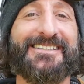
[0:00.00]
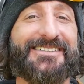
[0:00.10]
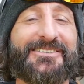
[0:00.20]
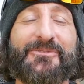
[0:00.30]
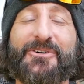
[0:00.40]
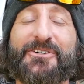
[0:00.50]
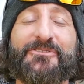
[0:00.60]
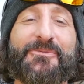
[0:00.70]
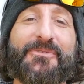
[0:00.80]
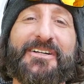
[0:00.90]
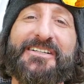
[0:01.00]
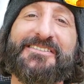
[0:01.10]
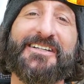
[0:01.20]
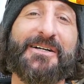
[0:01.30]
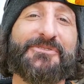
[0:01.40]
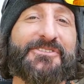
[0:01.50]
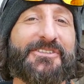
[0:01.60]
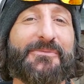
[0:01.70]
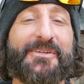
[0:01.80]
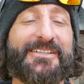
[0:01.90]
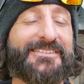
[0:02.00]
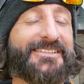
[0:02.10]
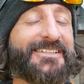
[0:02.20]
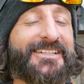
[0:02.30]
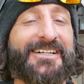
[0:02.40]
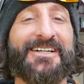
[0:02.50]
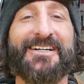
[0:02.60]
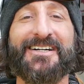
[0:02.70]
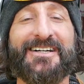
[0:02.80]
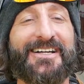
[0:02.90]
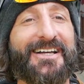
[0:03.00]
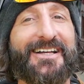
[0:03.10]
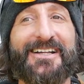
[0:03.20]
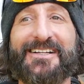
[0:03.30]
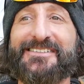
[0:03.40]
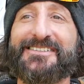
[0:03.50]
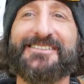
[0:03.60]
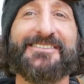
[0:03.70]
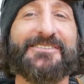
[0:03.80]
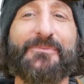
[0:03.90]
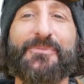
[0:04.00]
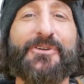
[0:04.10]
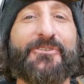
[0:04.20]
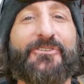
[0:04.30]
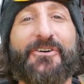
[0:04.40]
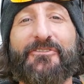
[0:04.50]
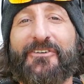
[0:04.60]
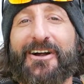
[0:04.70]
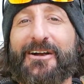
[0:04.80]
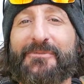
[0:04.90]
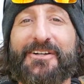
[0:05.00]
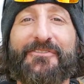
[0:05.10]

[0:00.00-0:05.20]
It's a wonderful place, absolutely amazing, and just a beautiful environment.